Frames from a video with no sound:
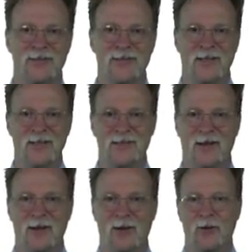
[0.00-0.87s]
It said
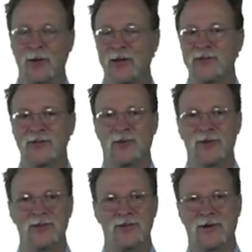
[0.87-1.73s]
oil
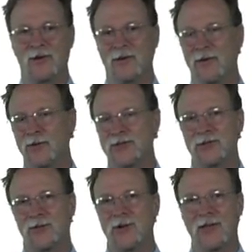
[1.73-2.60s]
inventories are
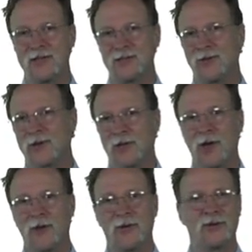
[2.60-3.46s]
a historic
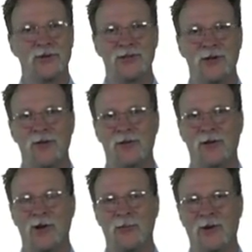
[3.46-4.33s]
low in Cushing,
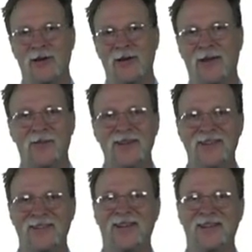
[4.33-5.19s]
Oklahoma. I
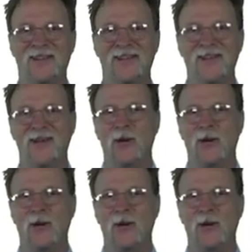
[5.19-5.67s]
mean, like,